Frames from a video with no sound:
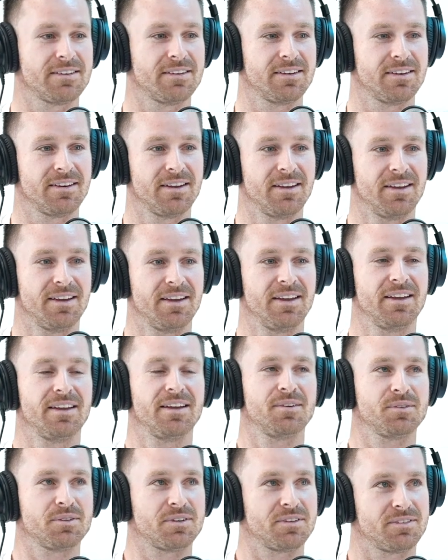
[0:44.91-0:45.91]
And
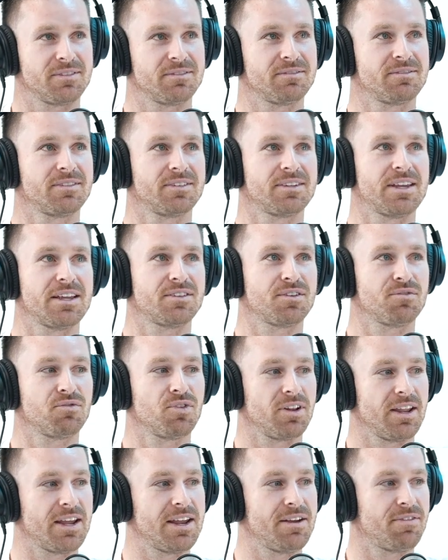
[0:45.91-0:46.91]
it was a sense of
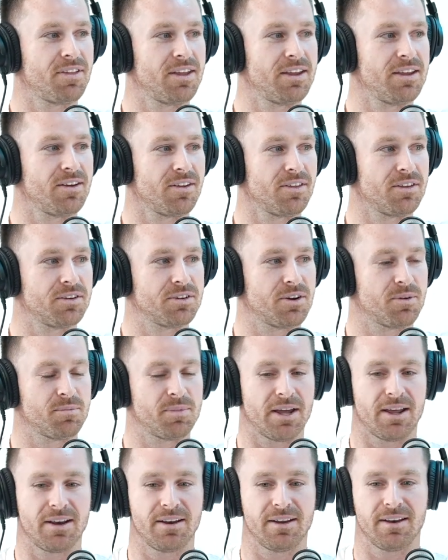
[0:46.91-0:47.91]
relief that you got the job
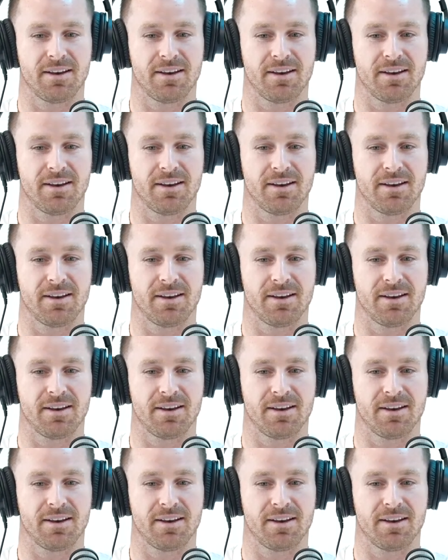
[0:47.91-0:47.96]
done,